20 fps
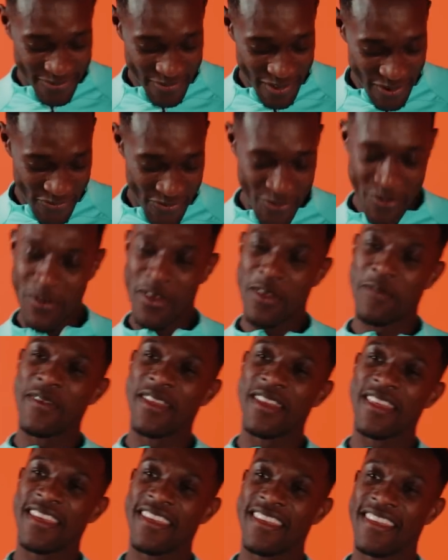I'm not throwing them
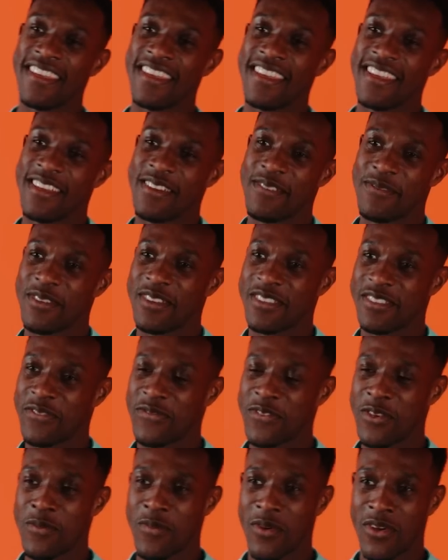in it. But there's a
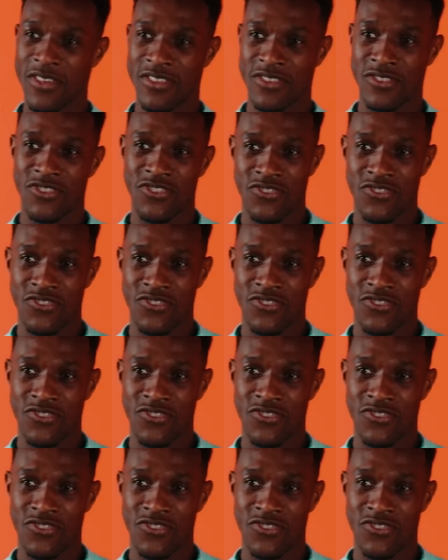few boys who